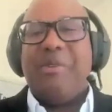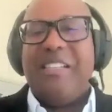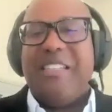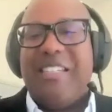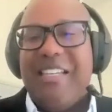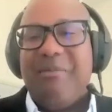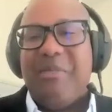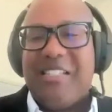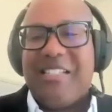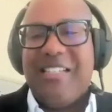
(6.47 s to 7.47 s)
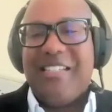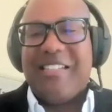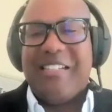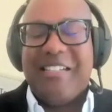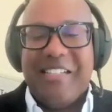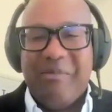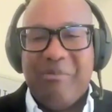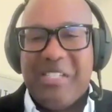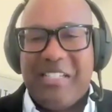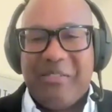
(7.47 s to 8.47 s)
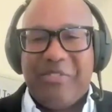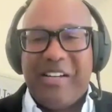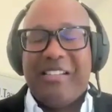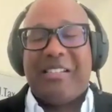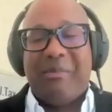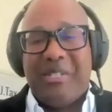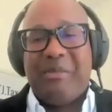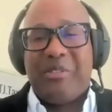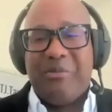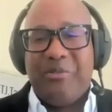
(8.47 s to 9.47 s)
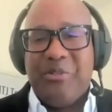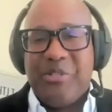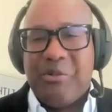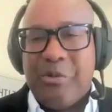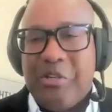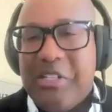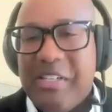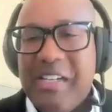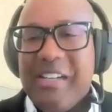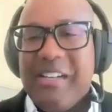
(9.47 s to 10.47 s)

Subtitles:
We're the team that seeks to demystify the sometimes confusing world